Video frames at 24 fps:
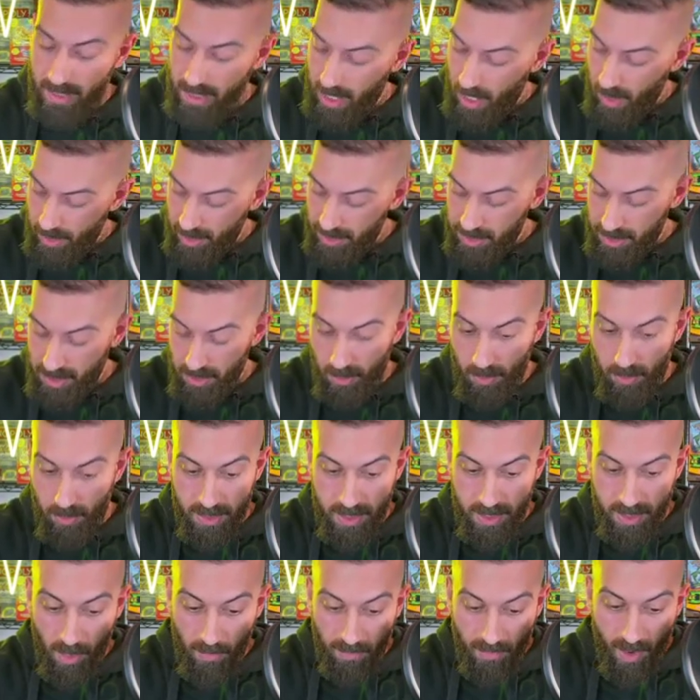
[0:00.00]
Okay, so
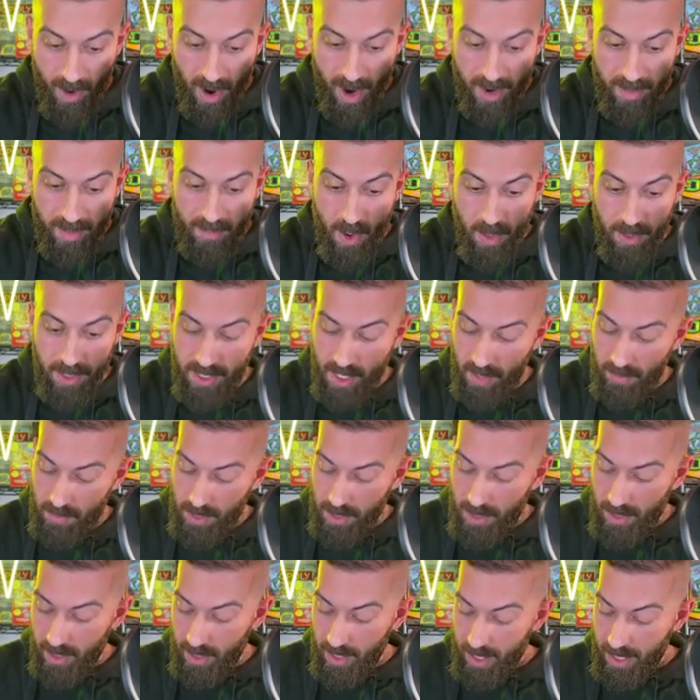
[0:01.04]
so far, most of
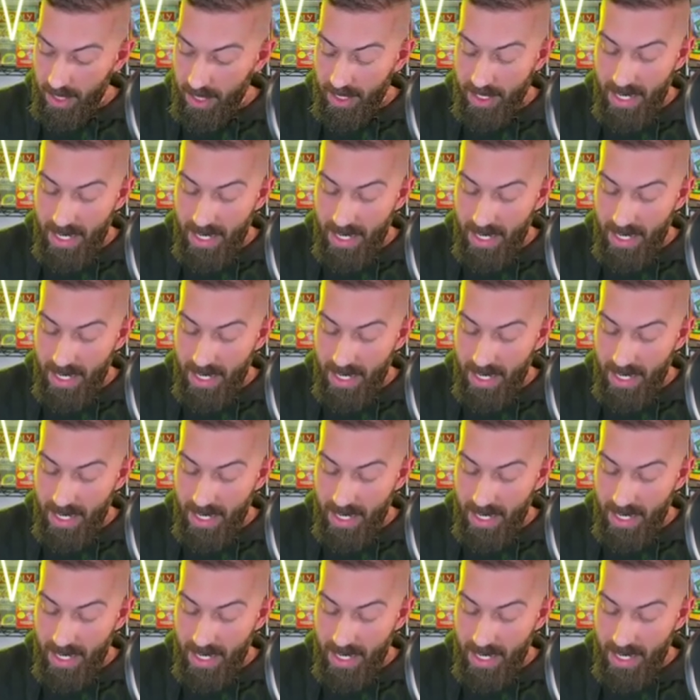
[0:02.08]
your